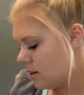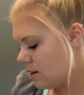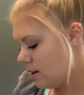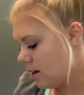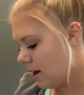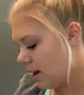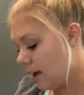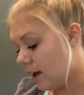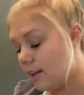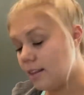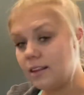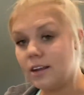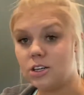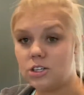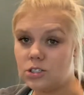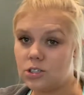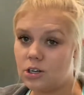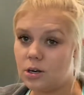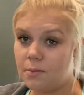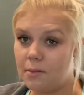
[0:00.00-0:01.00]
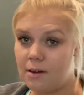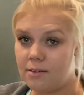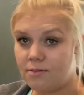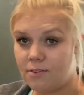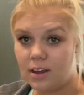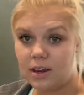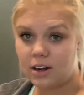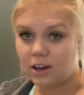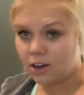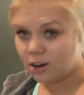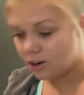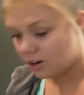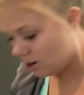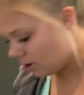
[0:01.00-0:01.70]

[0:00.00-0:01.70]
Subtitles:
again, they just hurt my feet and I couldn't do